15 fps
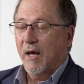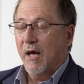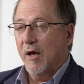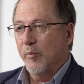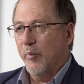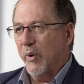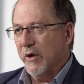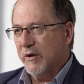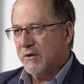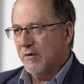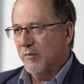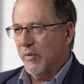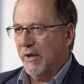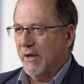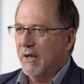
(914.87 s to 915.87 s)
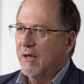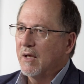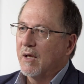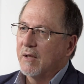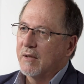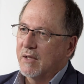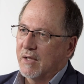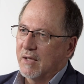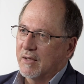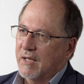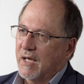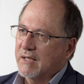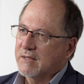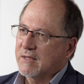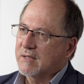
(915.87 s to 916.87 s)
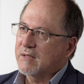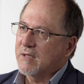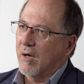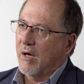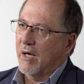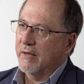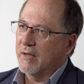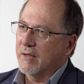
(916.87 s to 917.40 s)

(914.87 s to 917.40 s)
and possibly that's a sign